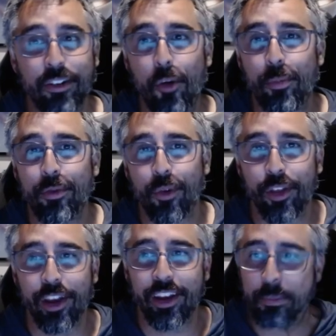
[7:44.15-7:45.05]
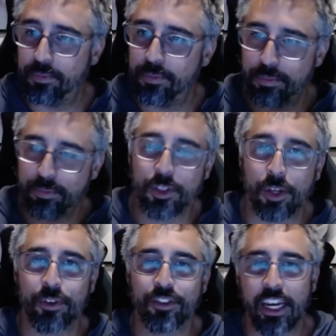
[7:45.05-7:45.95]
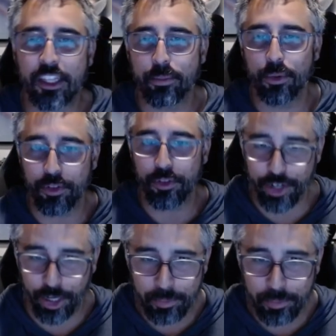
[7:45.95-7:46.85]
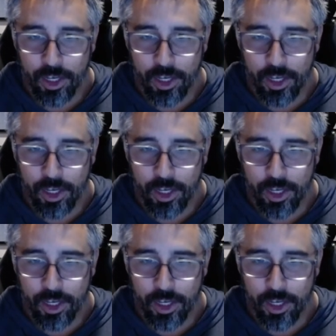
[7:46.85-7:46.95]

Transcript: note before they, you know, decide to pull the trigger.